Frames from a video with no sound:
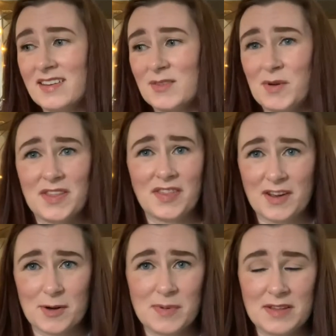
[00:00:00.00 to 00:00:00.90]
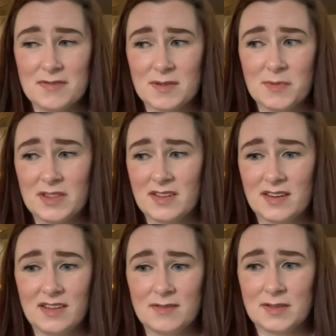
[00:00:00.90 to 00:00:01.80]
with a therapist, someone
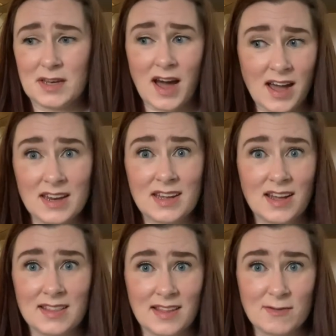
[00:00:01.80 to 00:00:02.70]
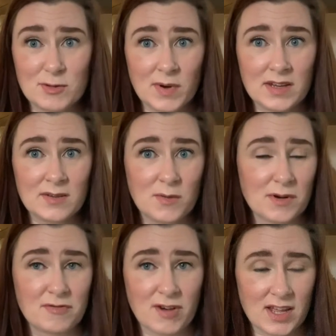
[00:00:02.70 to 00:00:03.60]
that is not a loved one or
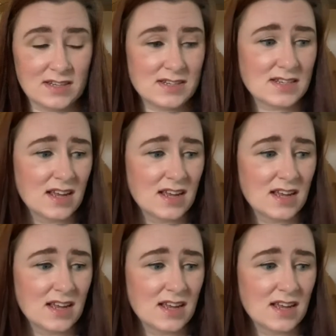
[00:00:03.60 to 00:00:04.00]
a friend.